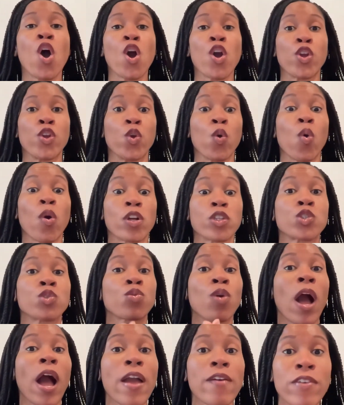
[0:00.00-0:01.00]
you're
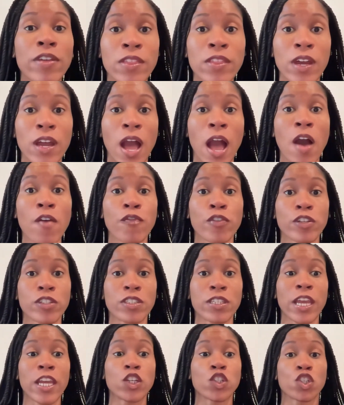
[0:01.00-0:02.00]
driving the
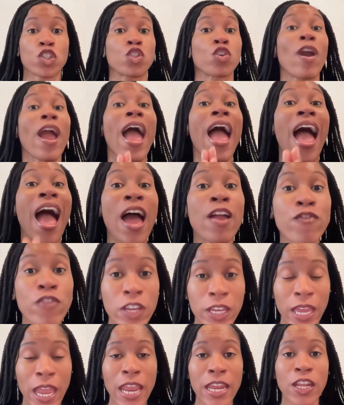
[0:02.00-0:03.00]
conversations, you're
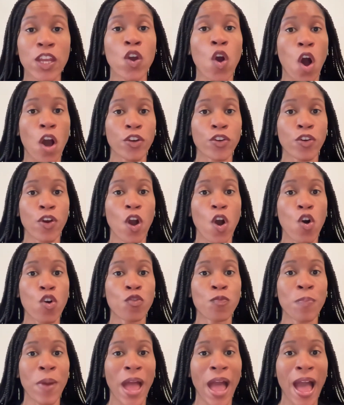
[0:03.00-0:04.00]
advocating on your own
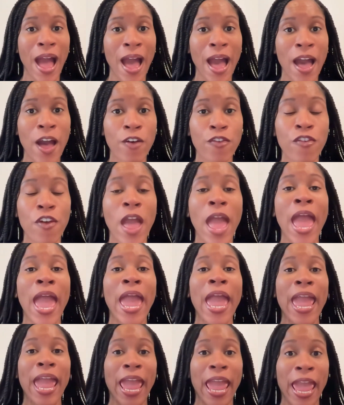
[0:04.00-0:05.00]
behalf,
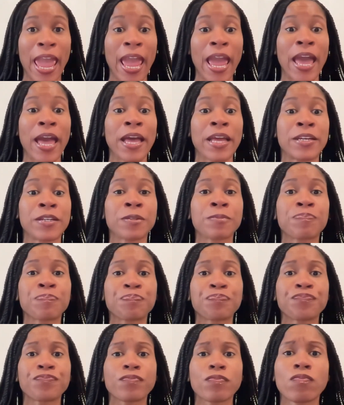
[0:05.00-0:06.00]
and
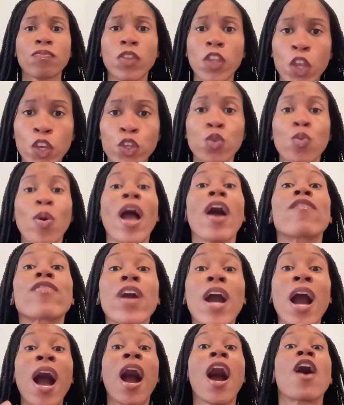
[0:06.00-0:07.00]
you have
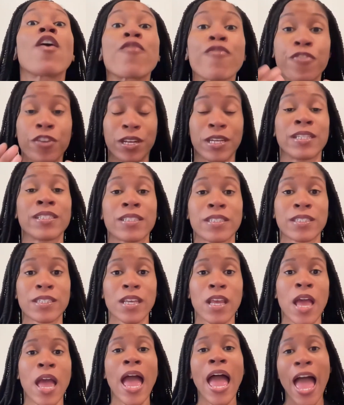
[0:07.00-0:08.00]
confidence
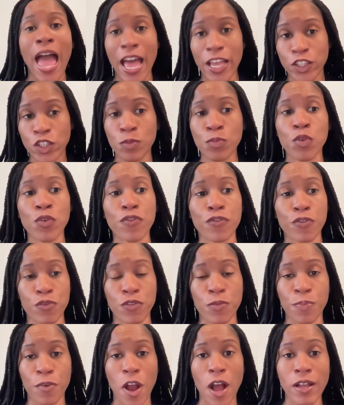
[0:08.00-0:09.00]
as you move through the
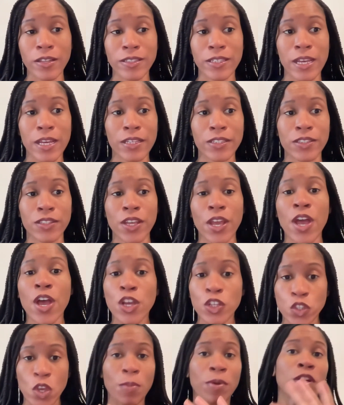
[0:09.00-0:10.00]
process.
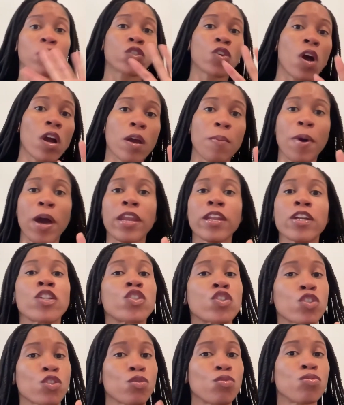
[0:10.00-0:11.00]
So I'm going to talk about it in
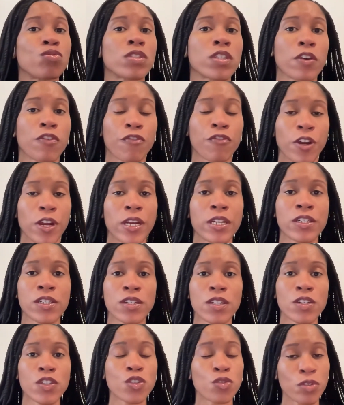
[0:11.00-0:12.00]
two
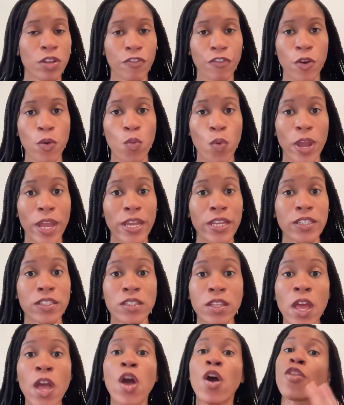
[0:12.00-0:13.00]
different ways.
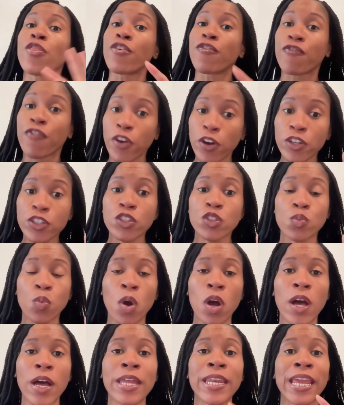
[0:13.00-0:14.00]
The first
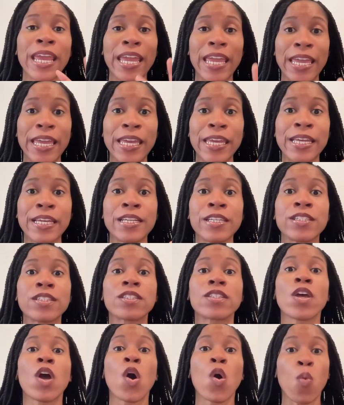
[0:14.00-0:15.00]
one is
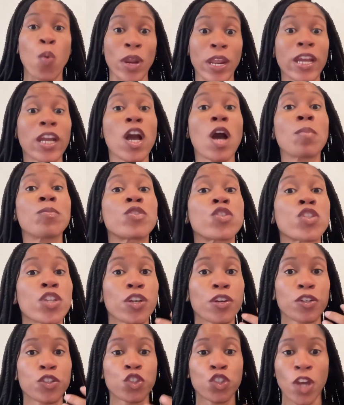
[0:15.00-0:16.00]
when it comes to
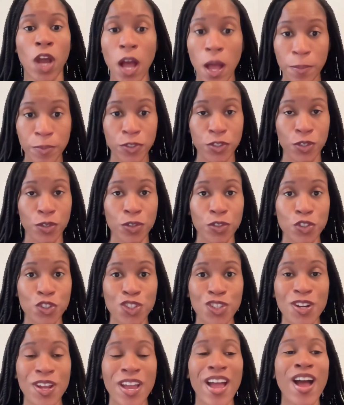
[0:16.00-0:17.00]
your job search.
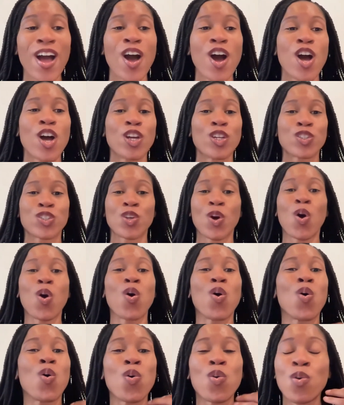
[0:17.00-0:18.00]

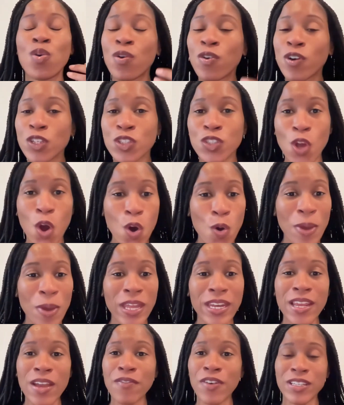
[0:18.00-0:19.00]
So
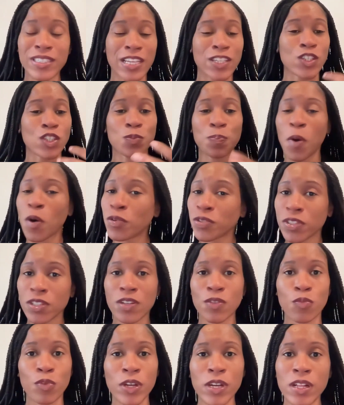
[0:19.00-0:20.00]
many of us, I just posted a
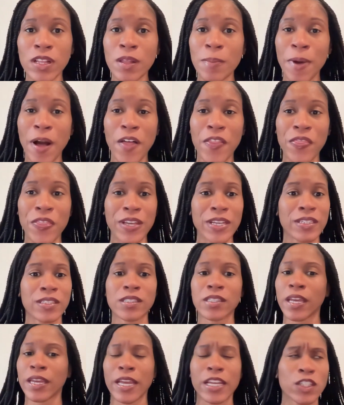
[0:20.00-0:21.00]
reel about this.
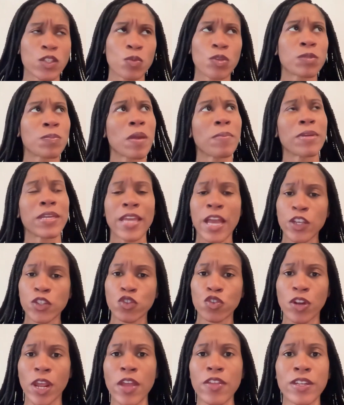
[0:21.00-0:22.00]
I guess it was maybe
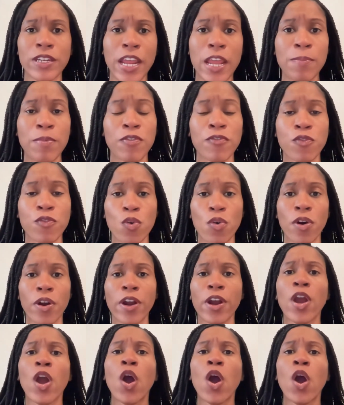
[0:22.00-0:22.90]
yesterday or the day before,